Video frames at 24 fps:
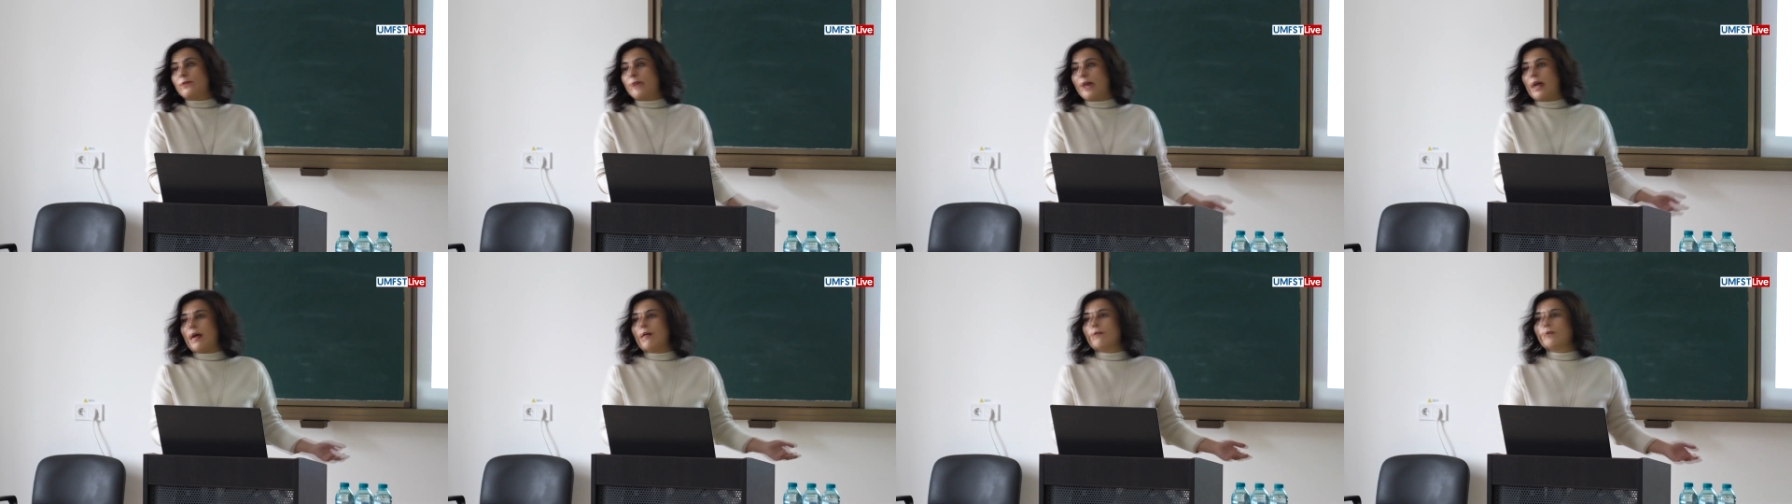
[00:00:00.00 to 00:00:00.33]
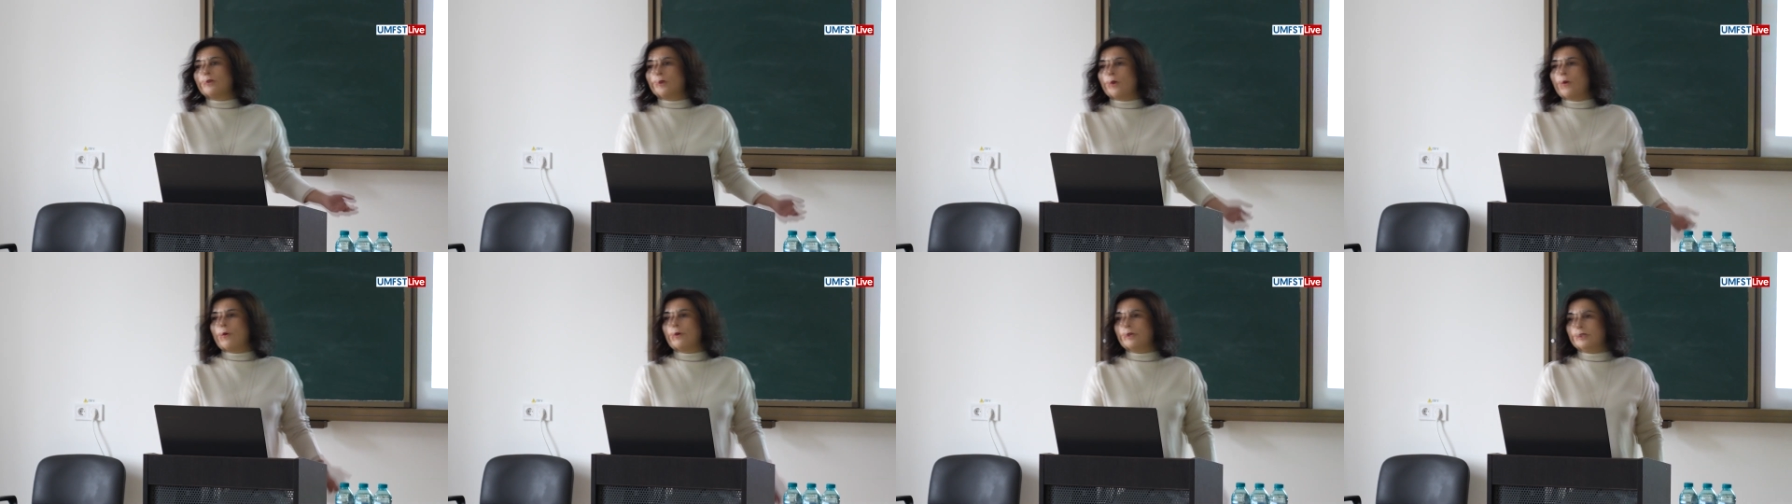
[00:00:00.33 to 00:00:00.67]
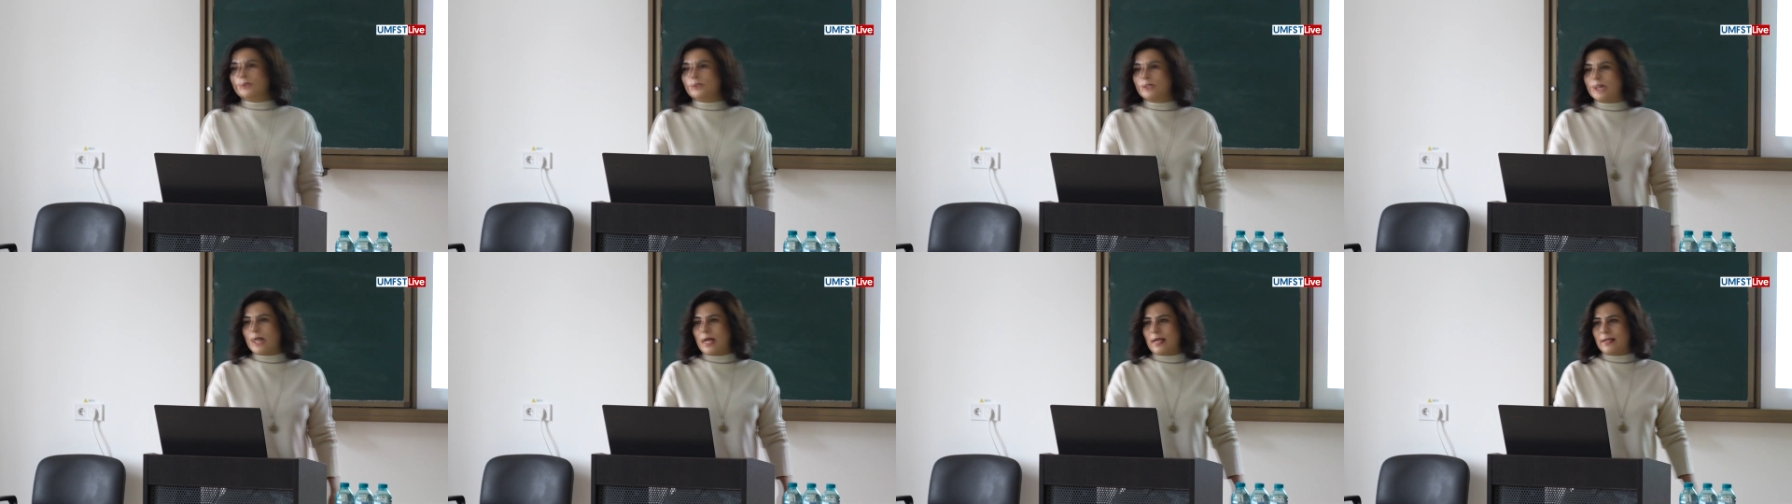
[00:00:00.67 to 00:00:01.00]
we have
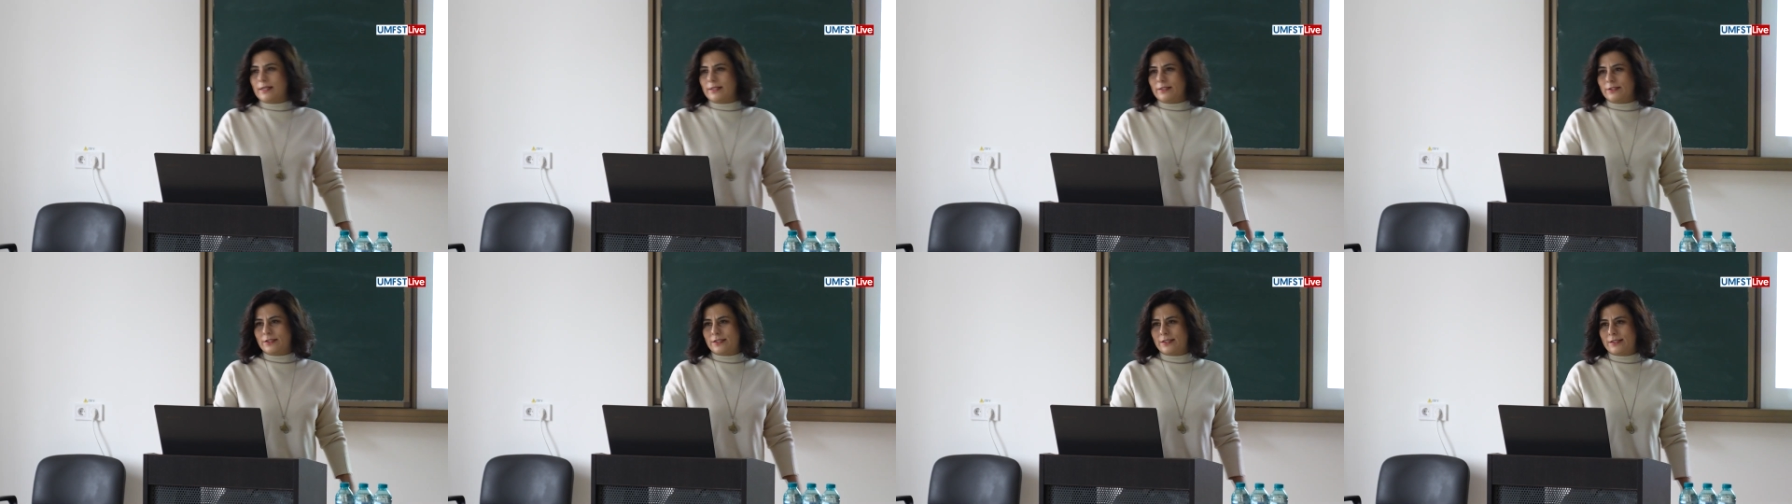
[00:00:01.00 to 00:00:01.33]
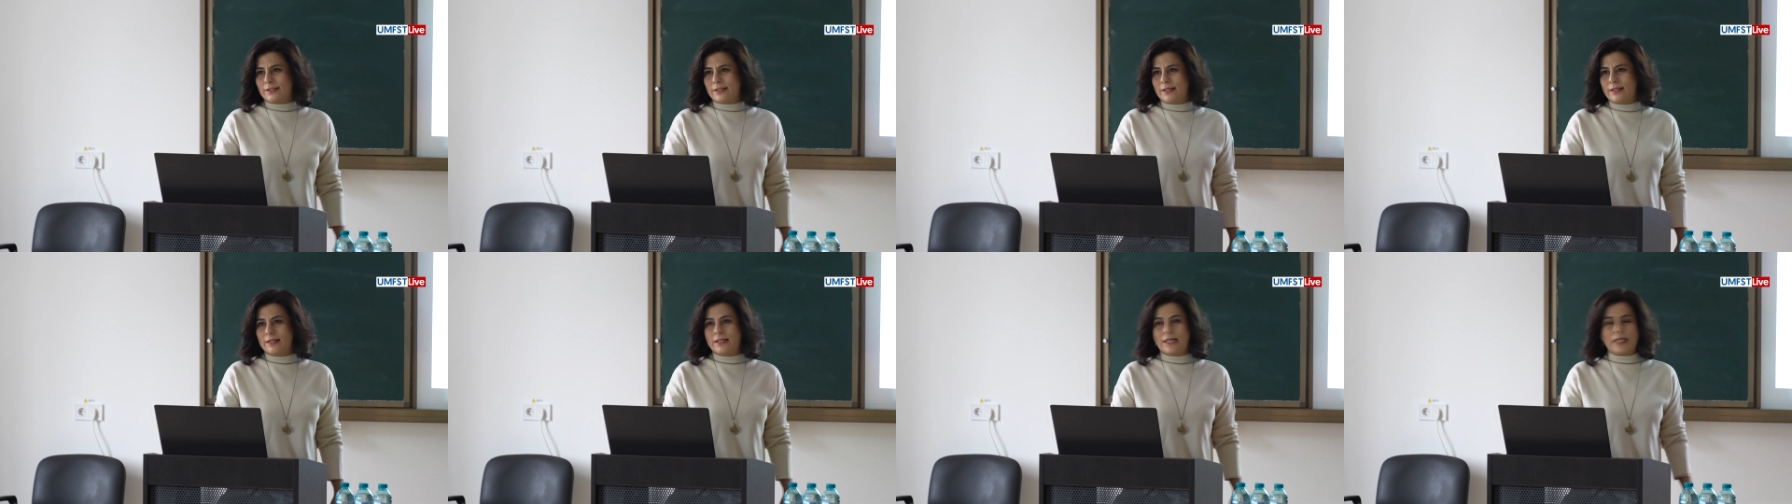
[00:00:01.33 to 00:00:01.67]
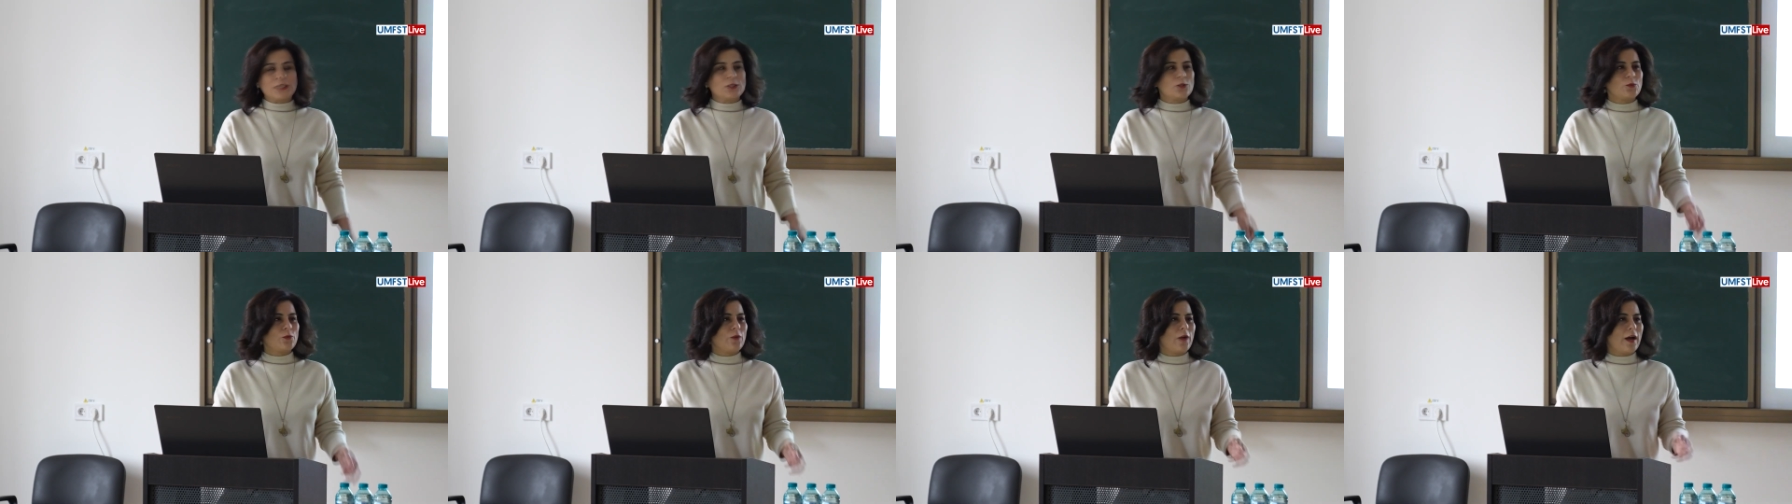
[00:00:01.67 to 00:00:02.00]
current challenges.
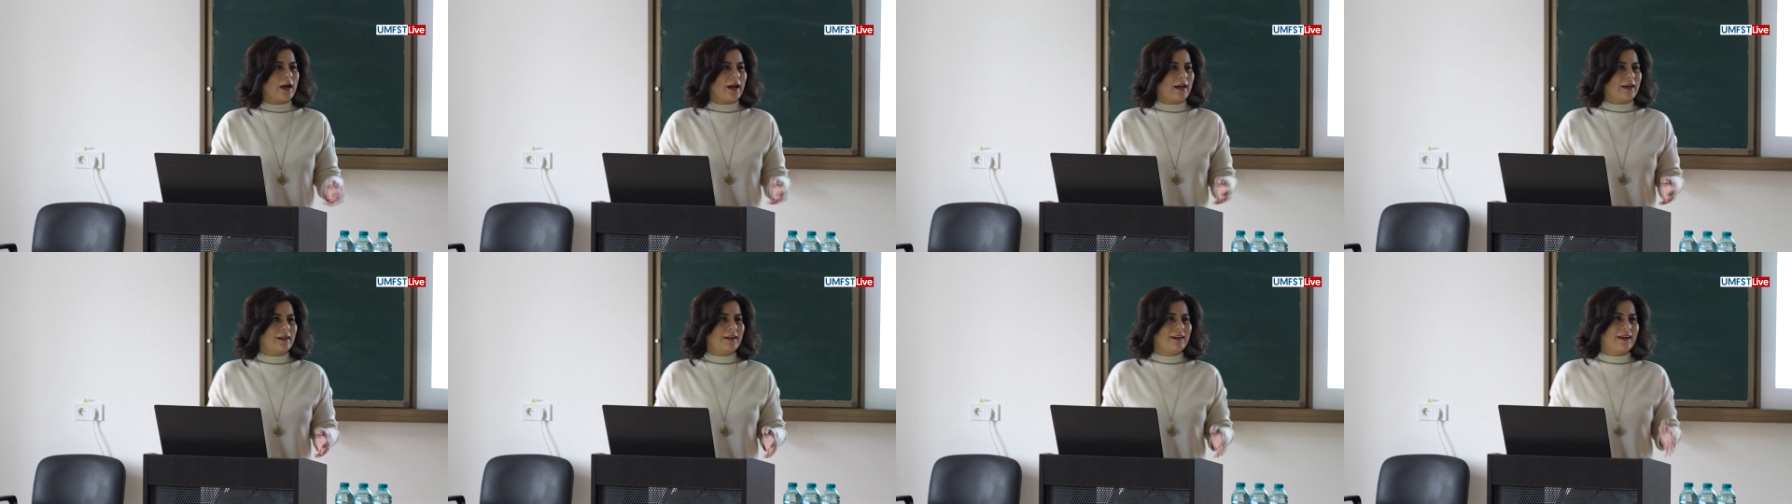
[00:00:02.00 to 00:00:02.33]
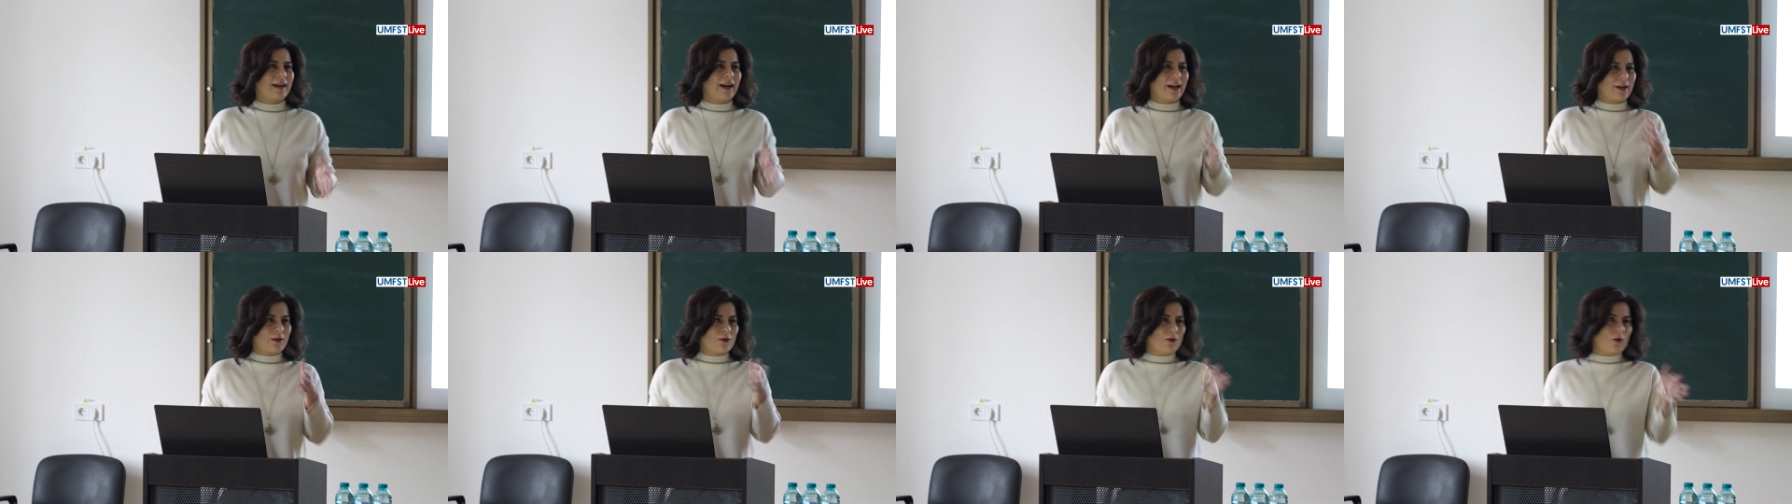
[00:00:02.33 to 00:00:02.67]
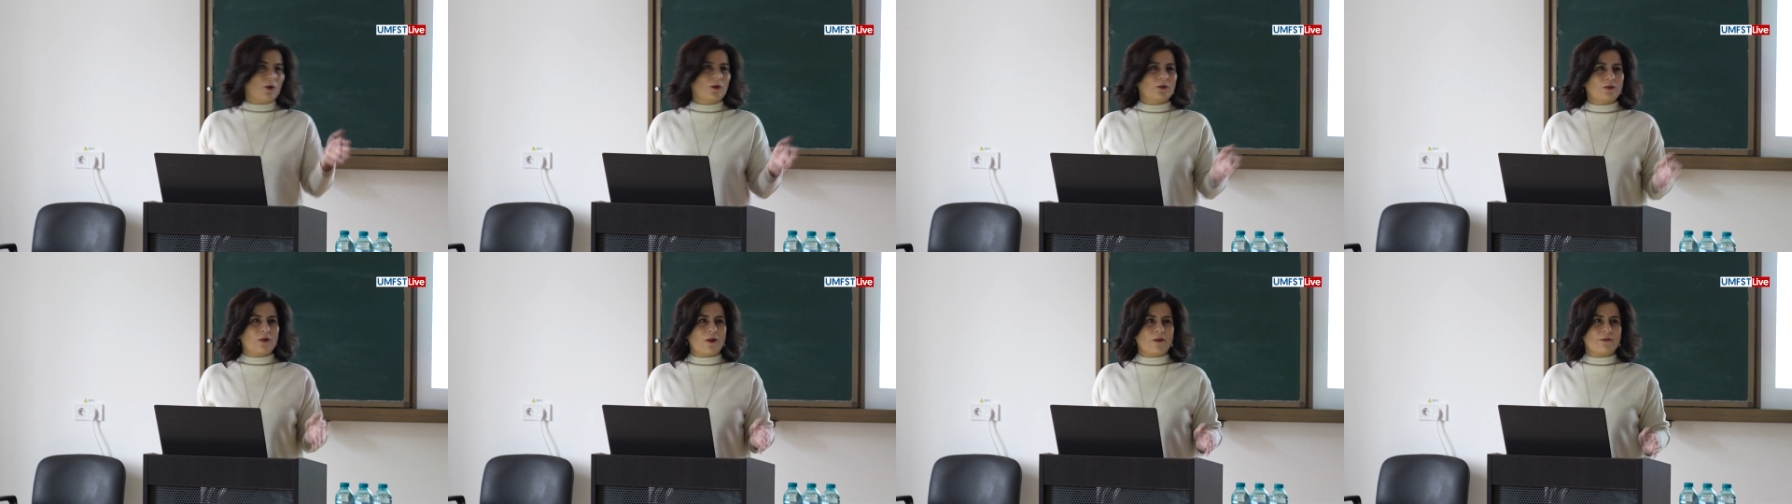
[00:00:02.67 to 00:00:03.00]
That's why I
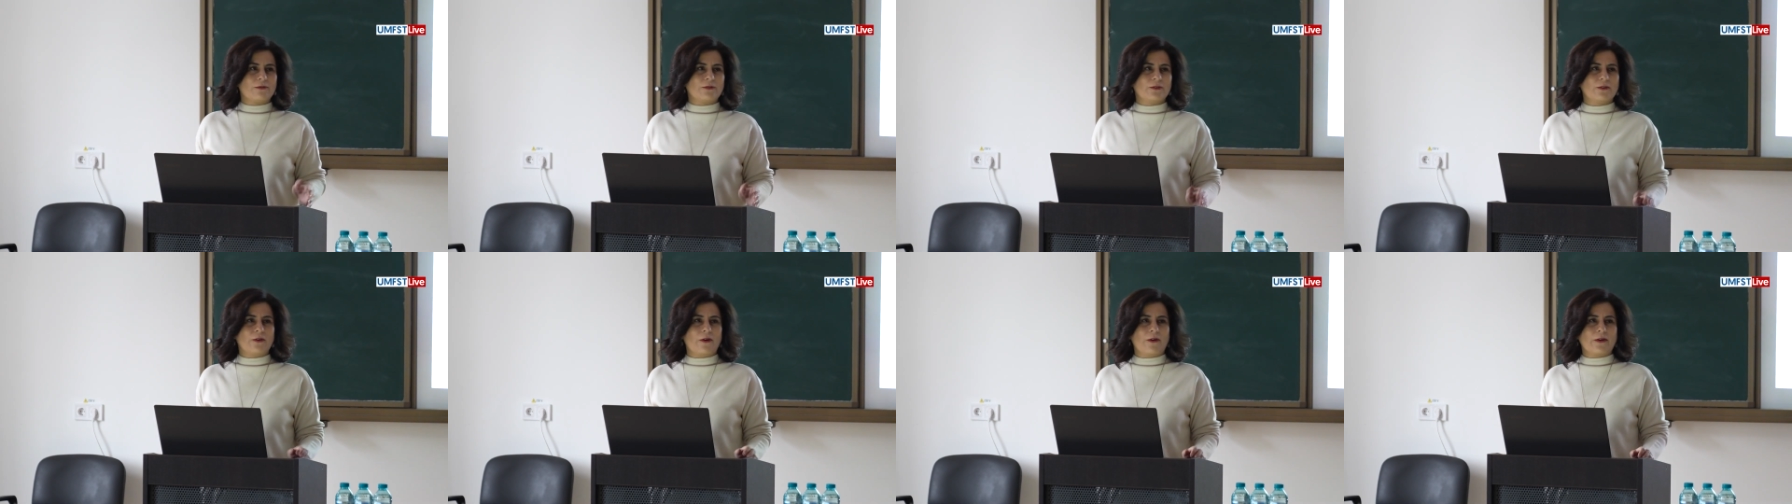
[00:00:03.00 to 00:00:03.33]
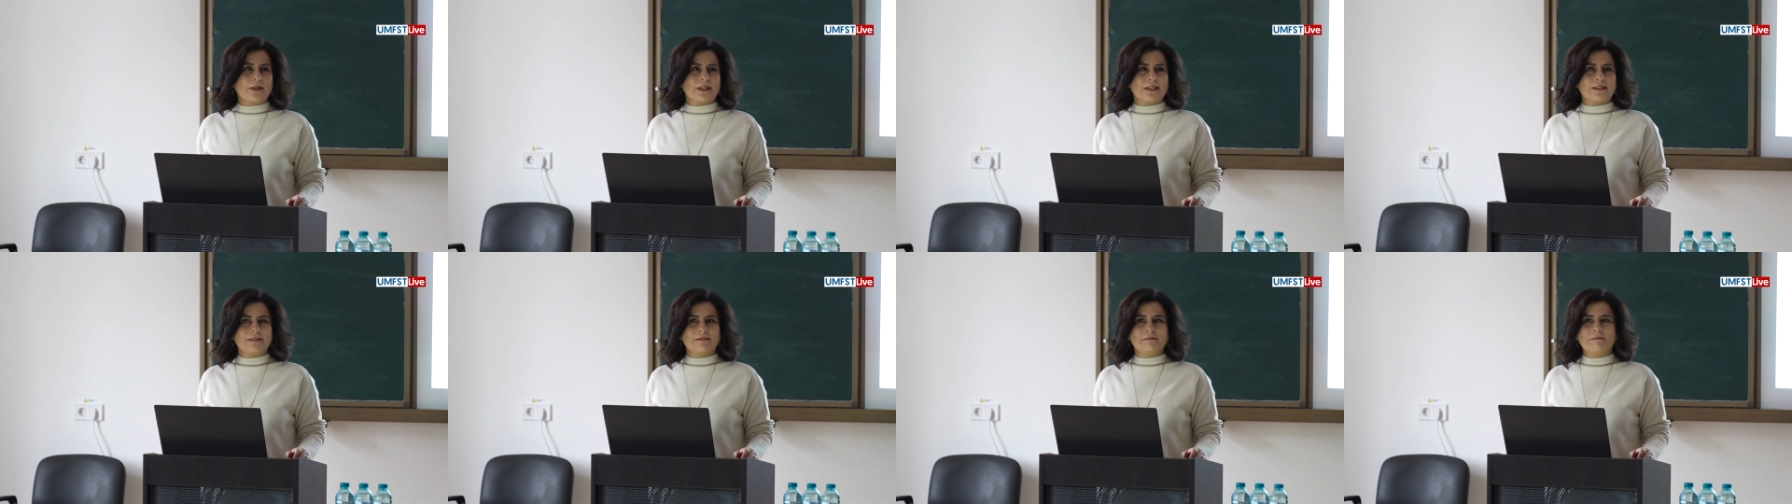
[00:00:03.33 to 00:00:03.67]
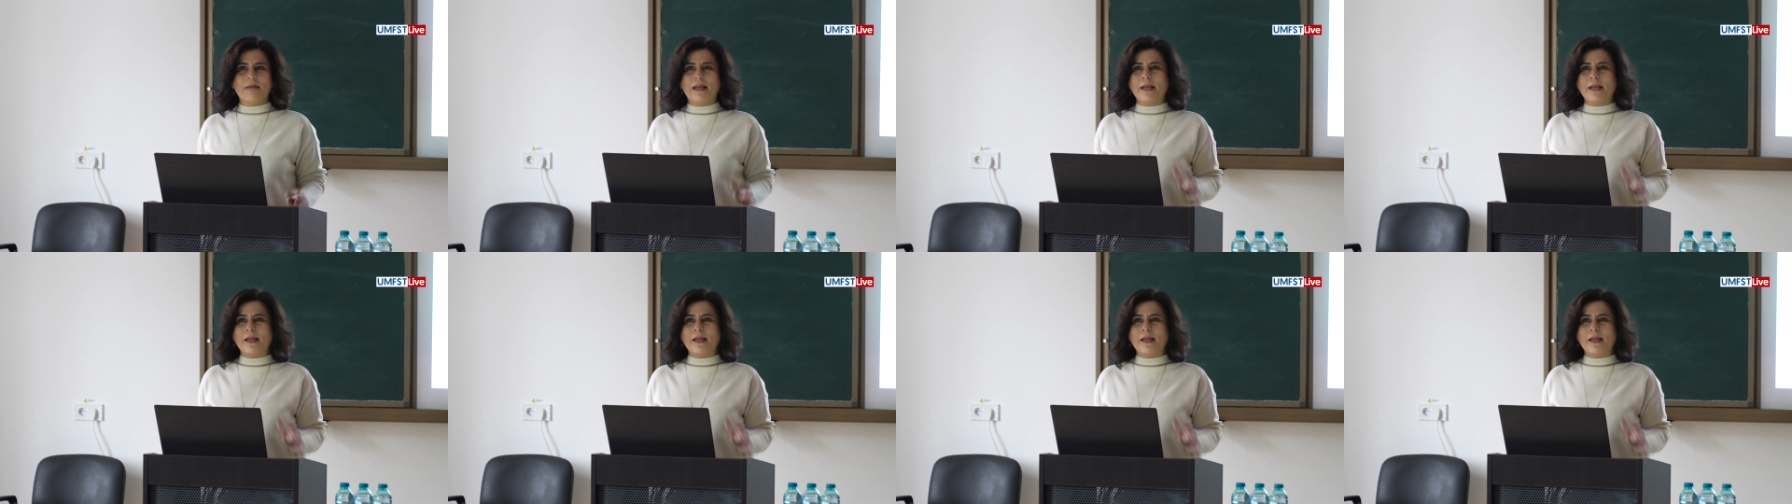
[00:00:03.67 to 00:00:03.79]
called orphan organ.